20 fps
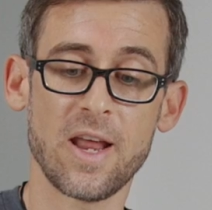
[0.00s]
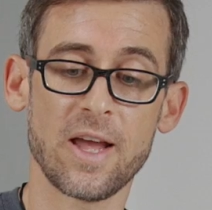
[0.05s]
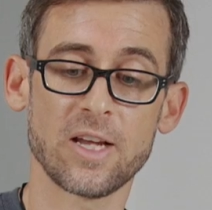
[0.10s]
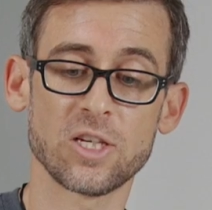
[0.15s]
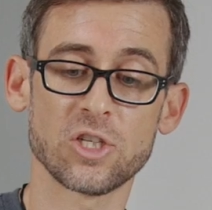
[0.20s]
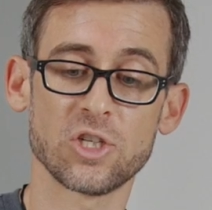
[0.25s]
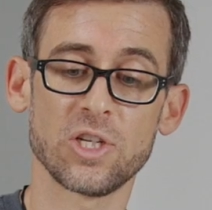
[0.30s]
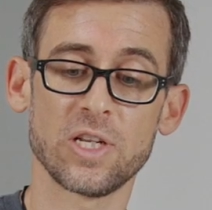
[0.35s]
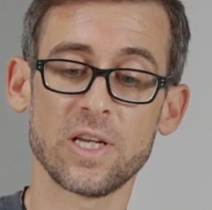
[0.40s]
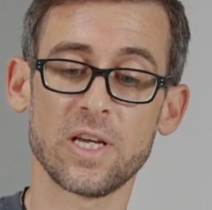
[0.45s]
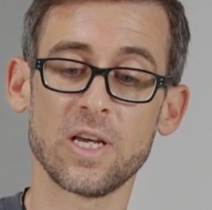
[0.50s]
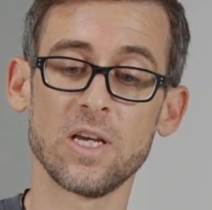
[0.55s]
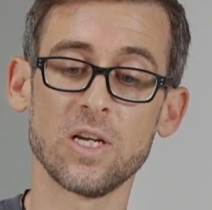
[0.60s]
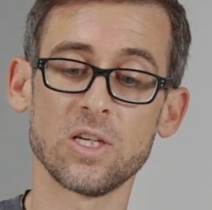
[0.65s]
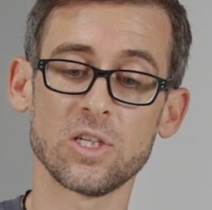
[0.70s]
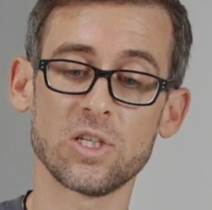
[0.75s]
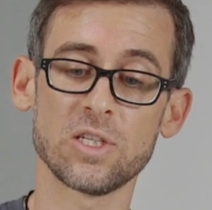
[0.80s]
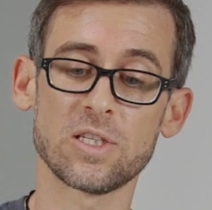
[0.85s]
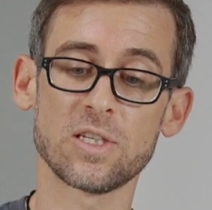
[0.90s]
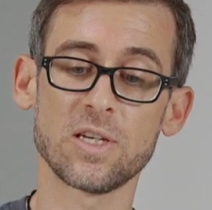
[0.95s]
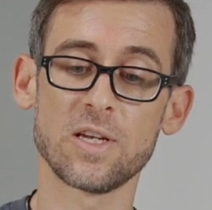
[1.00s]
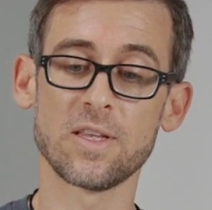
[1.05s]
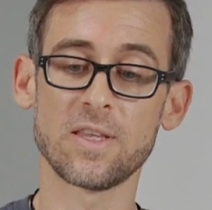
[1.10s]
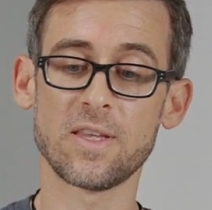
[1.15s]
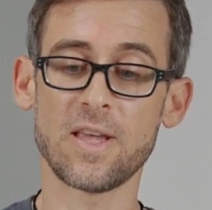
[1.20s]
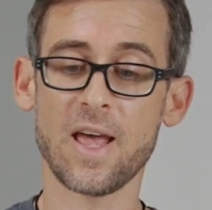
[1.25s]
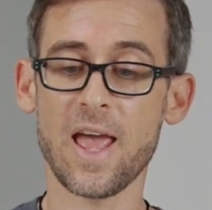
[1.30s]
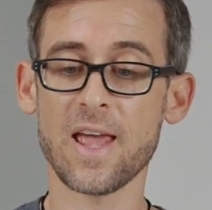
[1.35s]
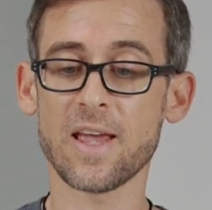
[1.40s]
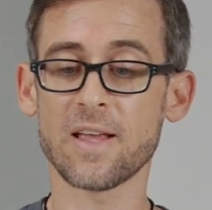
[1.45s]
actually just
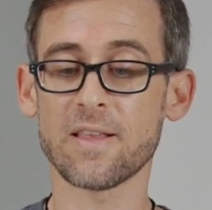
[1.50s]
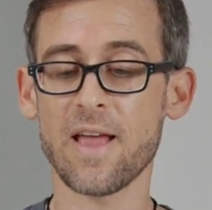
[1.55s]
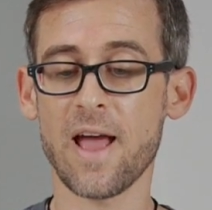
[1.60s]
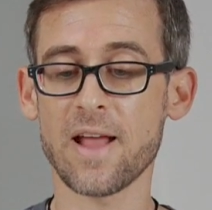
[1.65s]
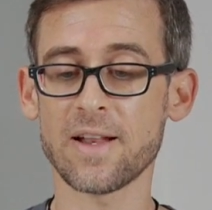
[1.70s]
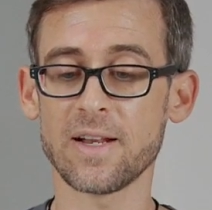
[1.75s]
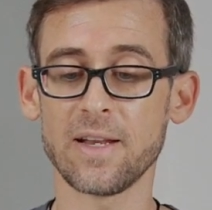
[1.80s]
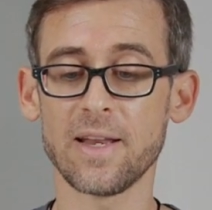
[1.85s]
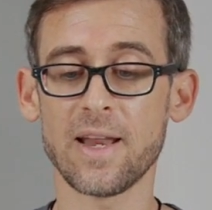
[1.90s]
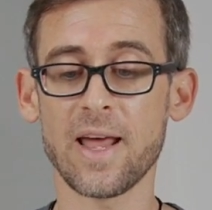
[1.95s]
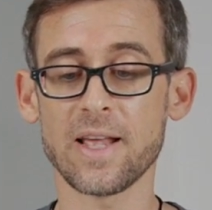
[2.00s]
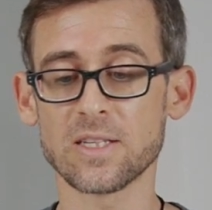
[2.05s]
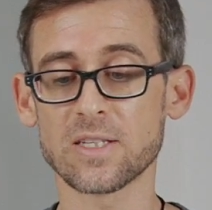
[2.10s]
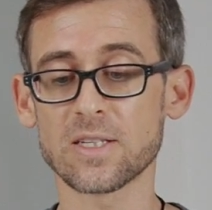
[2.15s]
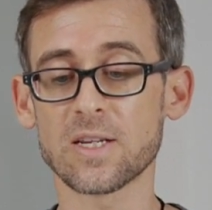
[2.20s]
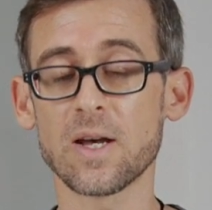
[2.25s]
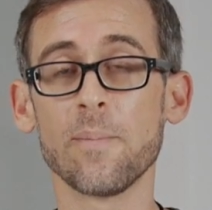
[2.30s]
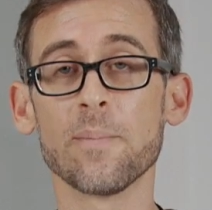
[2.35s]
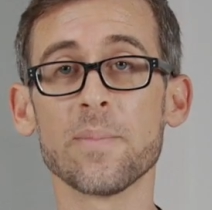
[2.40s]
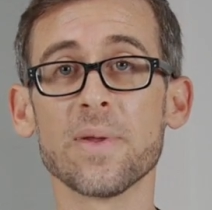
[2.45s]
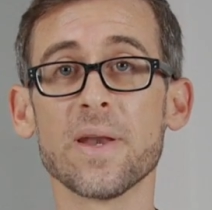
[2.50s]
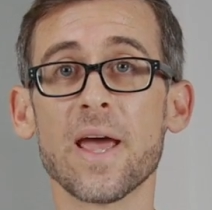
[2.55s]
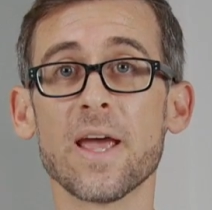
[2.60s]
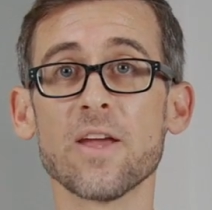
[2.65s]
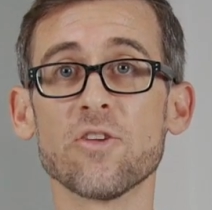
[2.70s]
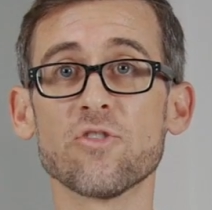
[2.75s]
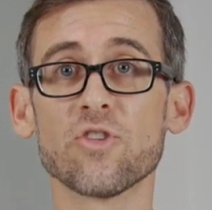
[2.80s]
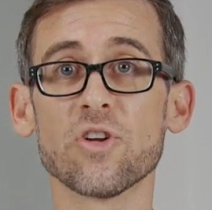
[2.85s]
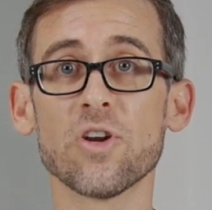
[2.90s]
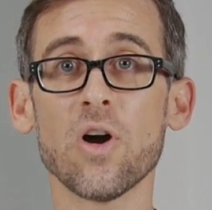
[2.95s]
take that lens
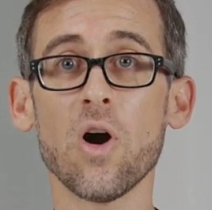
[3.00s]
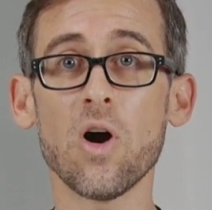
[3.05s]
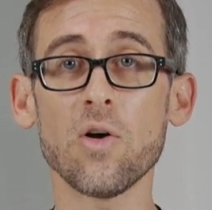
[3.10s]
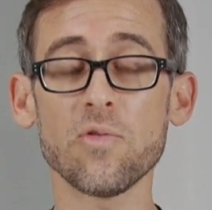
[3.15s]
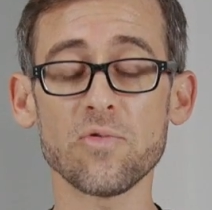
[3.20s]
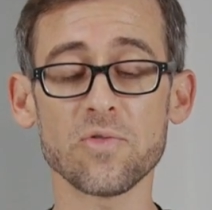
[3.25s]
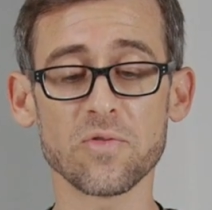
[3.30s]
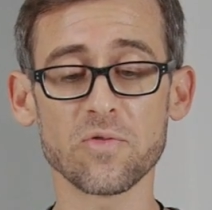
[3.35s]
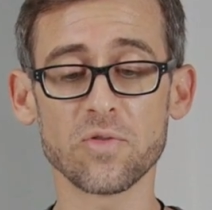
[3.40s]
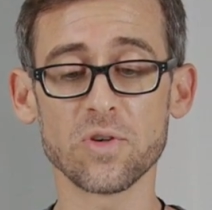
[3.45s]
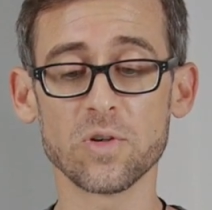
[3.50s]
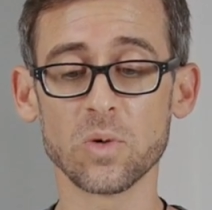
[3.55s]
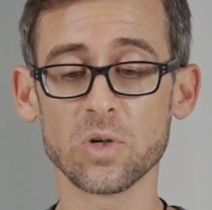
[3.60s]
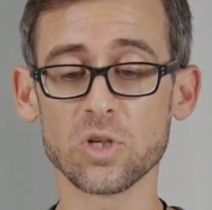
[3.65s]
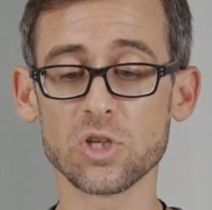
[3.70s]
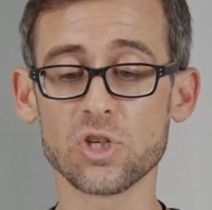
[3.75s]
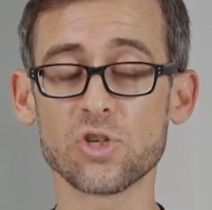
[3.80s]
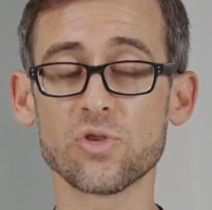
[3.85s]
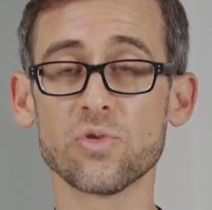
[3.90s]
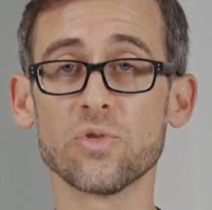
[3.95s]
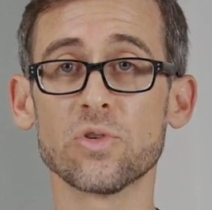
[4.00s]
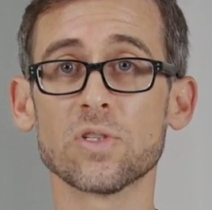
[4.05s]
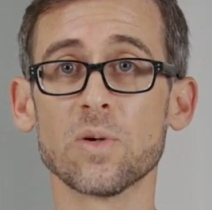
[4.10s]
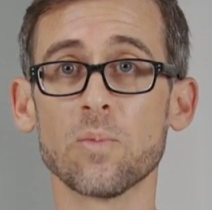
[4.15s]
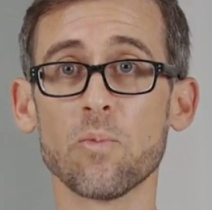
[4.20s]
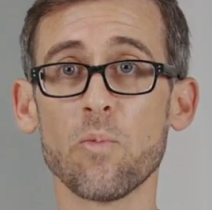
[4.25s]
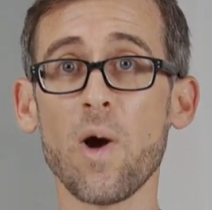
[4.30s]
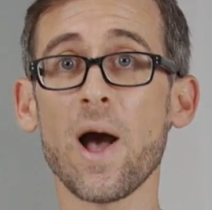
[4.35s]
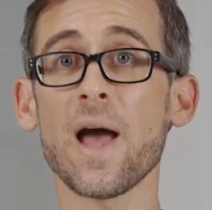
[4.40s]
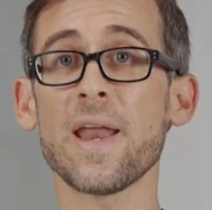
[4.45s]
combination off if you want to shoot
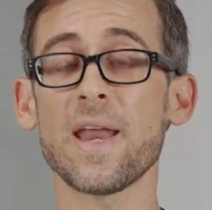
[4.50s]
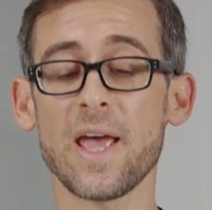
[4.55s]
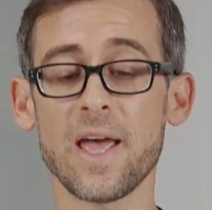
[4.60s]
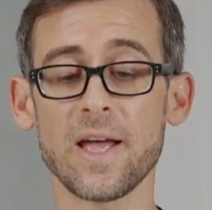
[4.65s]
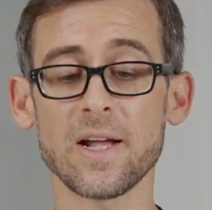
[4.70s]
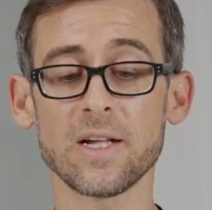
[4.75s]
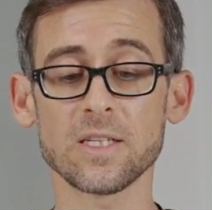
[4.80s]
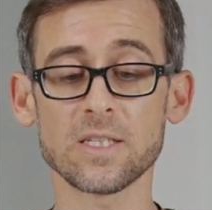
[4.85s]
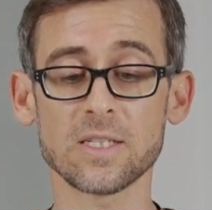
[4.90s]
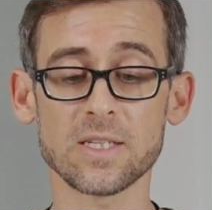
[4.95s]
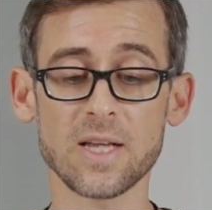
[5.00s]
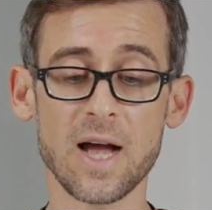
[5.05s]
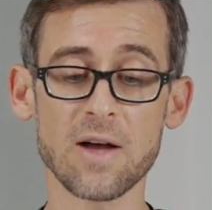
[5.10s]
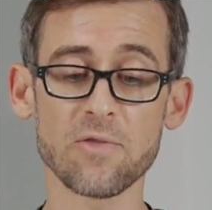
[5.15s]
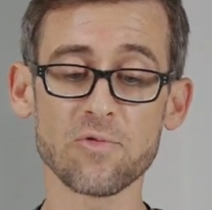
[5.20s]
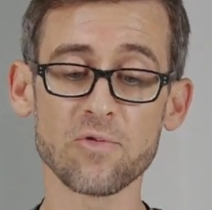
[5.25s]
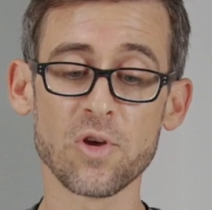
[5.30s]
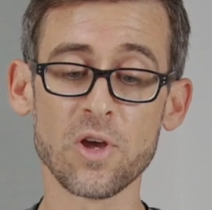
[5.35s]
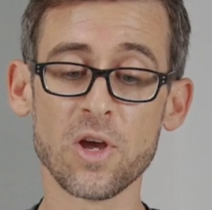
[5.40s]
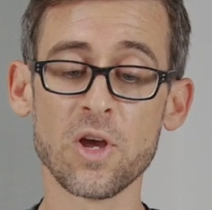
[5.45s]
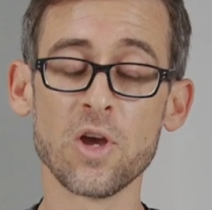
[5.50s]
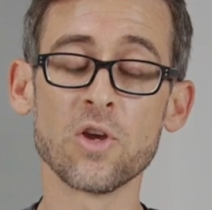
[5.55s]
some wide-angle stuff.